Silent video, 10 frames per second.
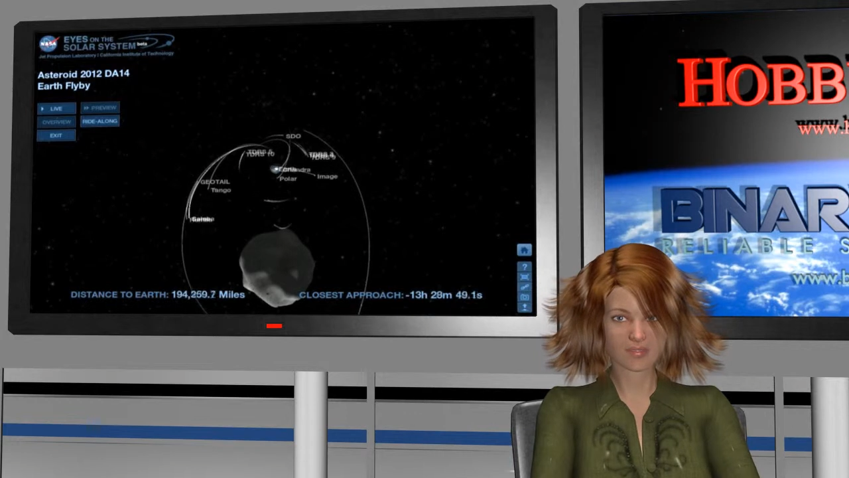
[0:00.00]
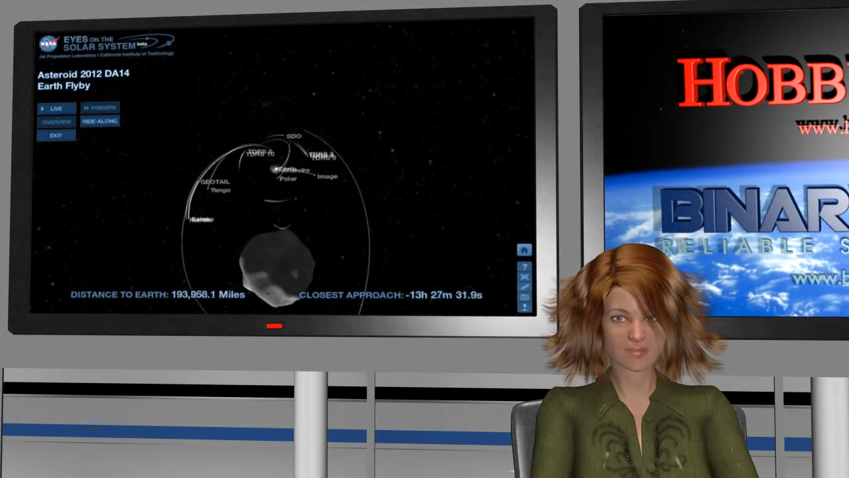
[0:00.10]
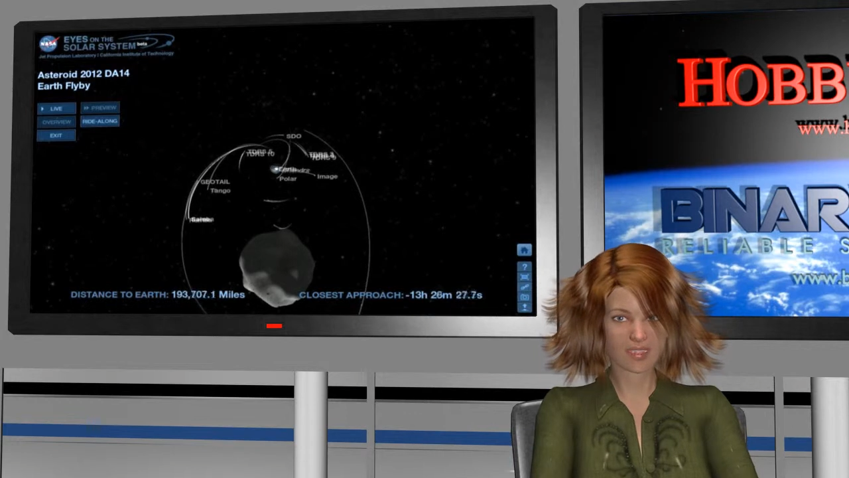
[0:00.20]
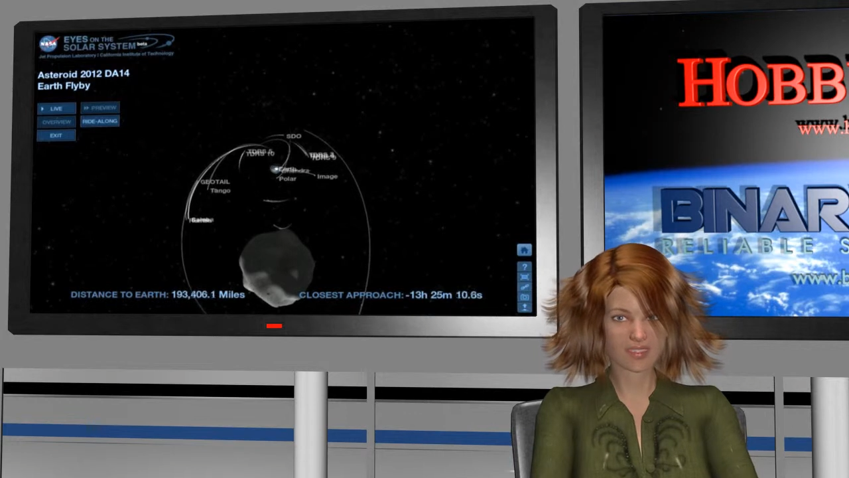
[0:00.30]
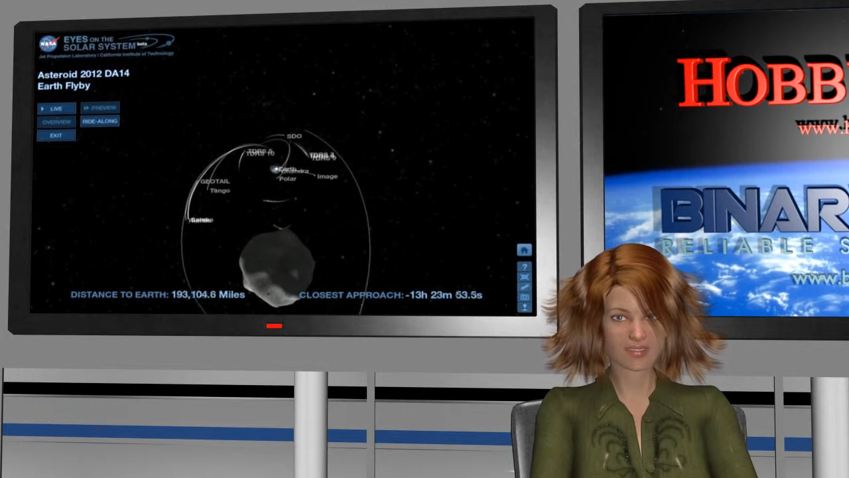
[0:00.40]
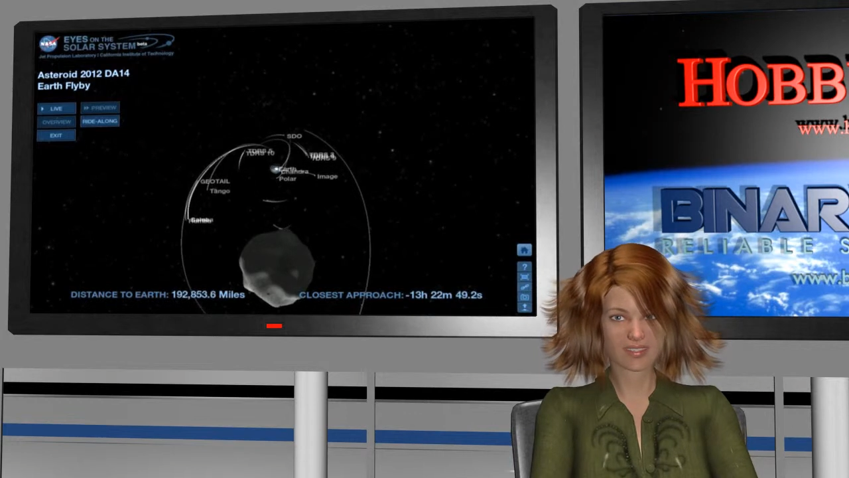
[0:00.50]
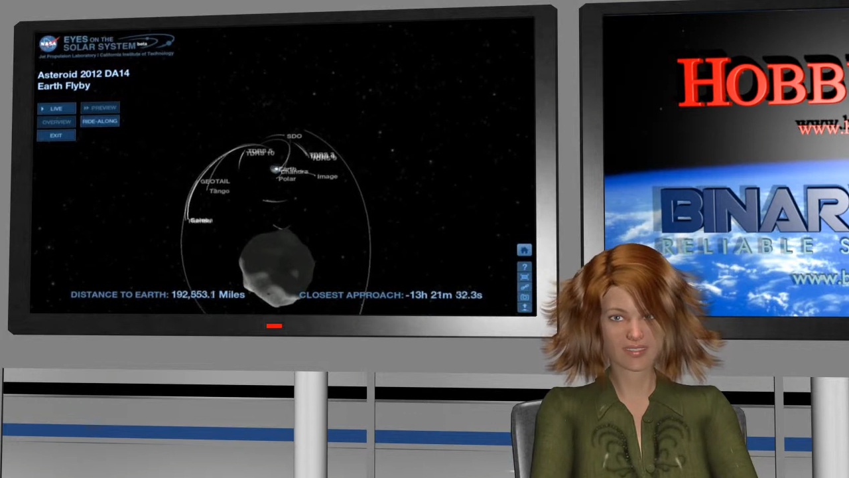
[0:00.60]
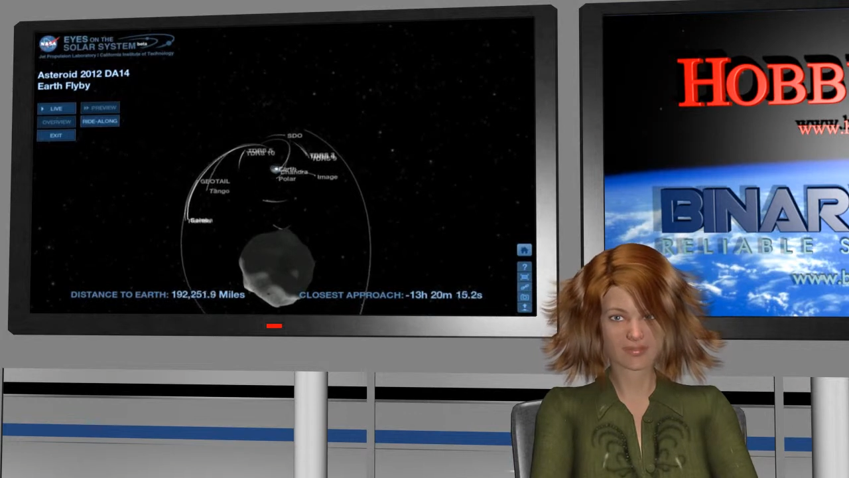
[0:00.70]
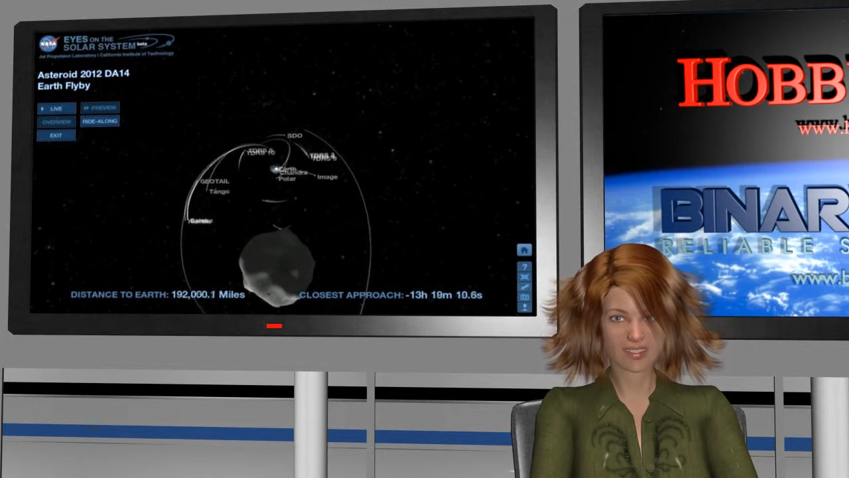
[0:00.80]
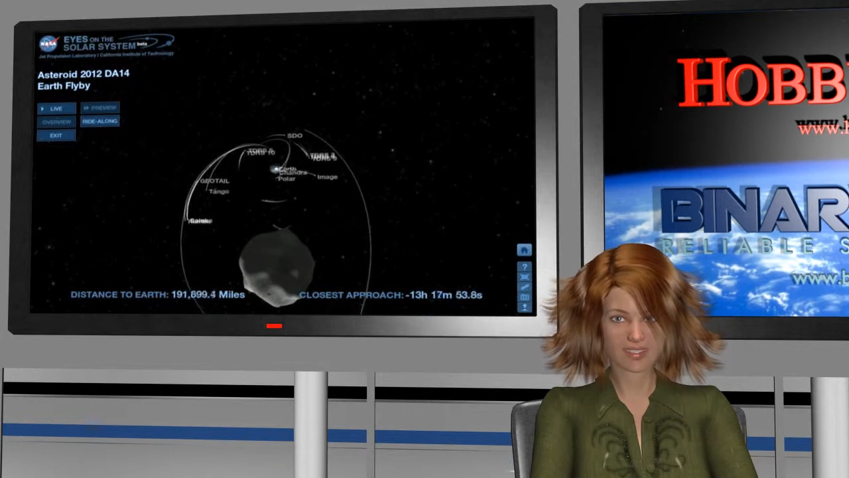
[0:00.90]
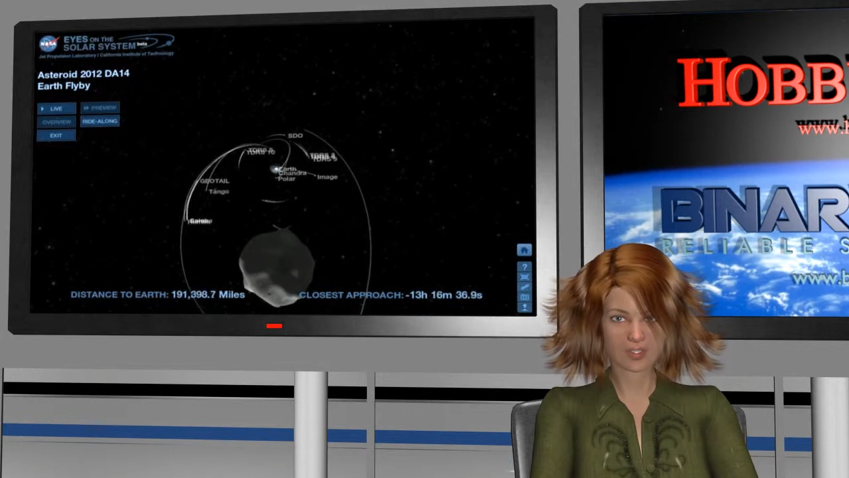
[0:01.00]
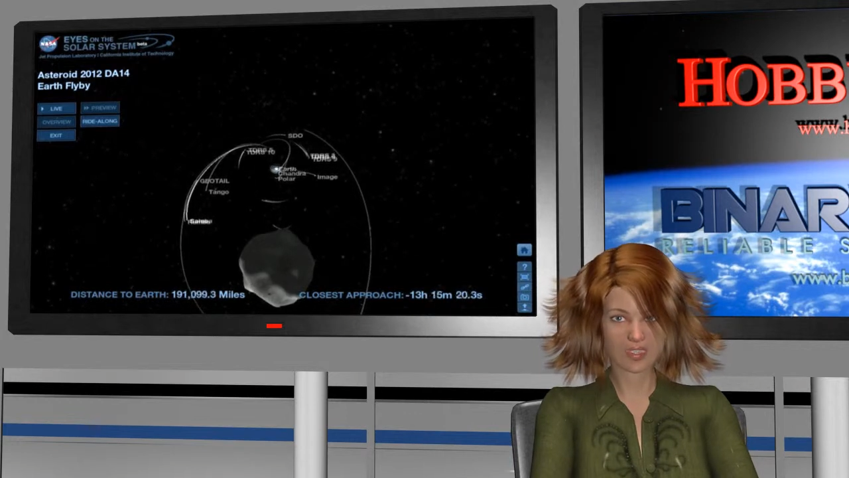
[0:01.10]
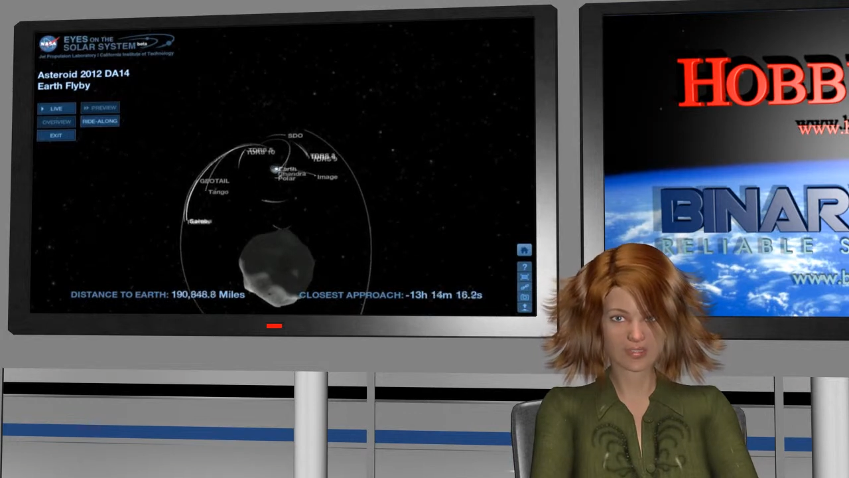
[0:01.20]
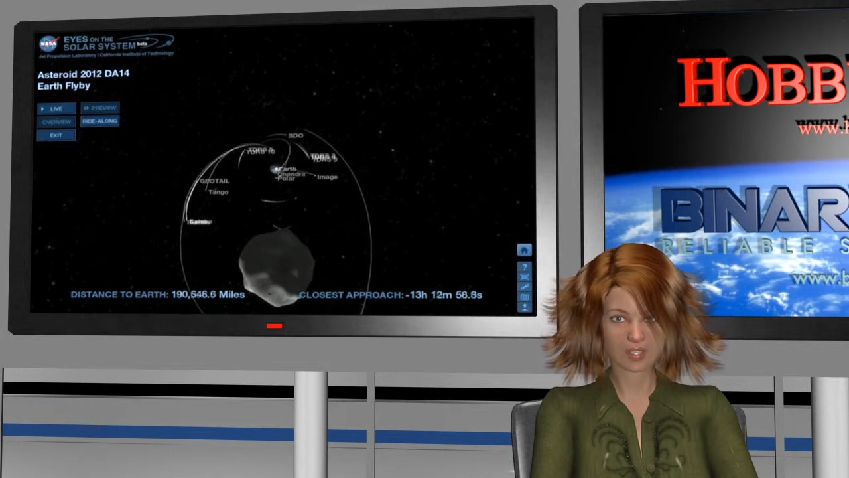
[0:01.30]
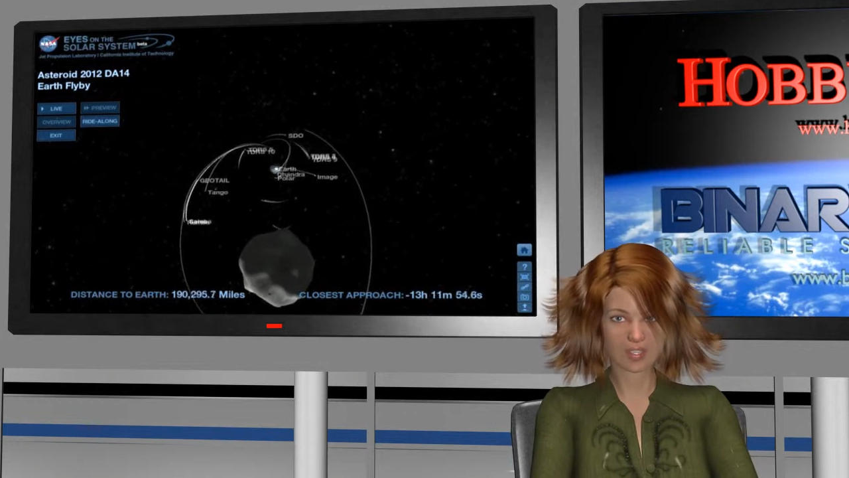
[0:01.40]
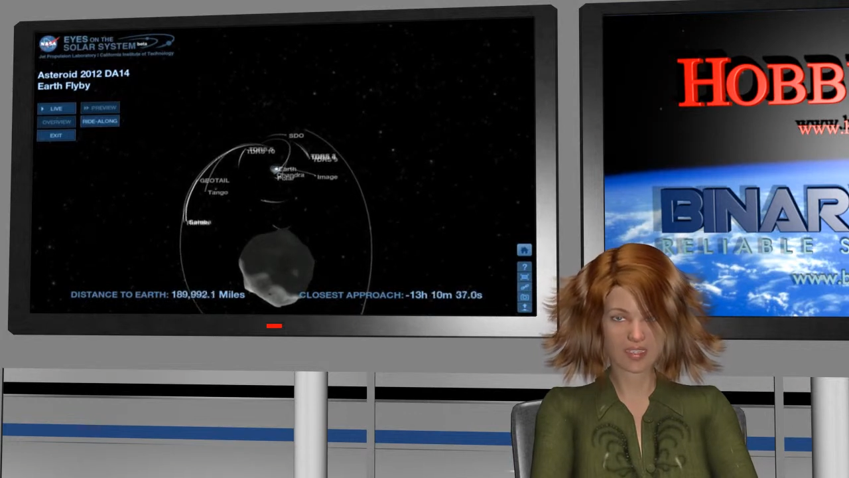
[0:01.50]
Orbital calculations do